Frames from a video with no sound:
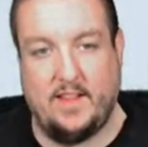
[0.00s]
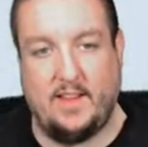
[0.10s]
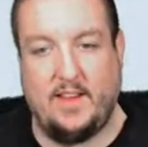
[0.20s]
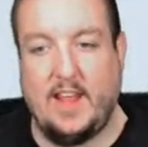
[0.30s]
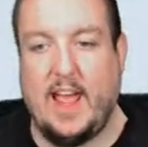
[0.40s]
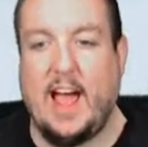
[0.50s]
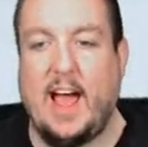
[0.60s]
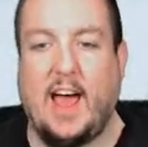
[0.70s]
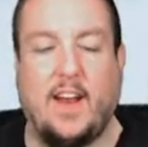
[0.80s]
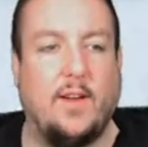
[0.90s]
Yeah,
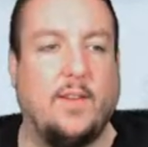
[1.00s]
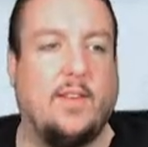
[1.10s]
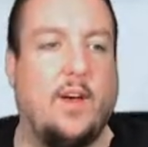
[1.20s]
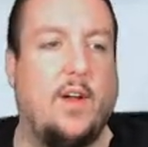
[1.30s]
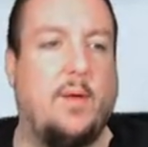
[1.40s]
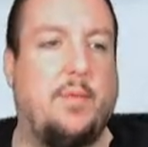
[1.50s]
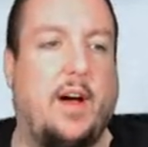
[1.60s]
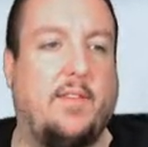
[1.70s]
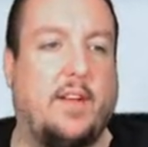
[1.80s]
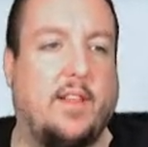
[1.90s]
I don't know what's going on,
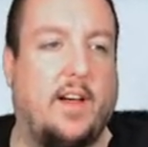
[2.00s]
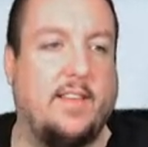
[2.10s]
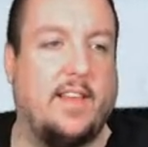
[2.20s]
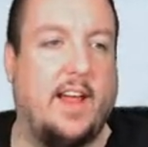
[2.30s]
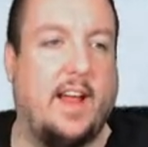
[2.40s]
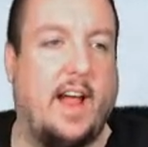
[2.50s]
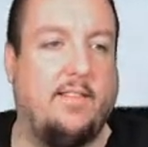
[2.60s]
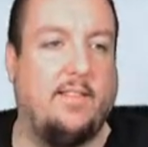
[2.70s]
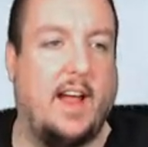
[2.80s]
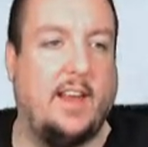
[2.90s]
Prophet of Claws. I, I, I